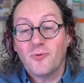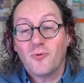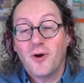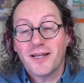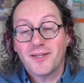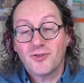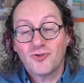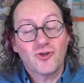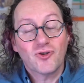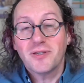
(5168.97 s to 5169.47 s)

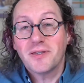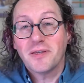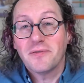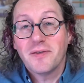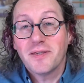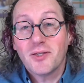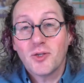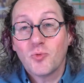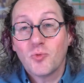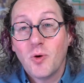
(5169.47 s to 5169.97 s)
questions, and
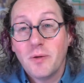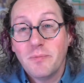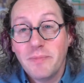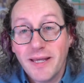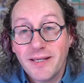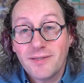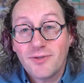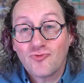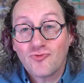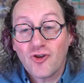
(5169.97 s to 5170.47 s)
this is what
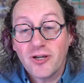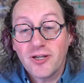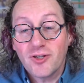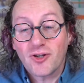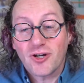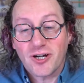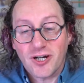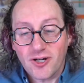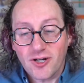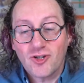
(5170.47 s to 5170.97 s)
makes it
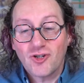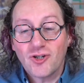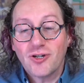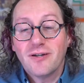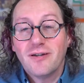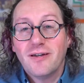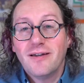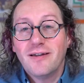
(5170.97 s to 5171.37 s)
research.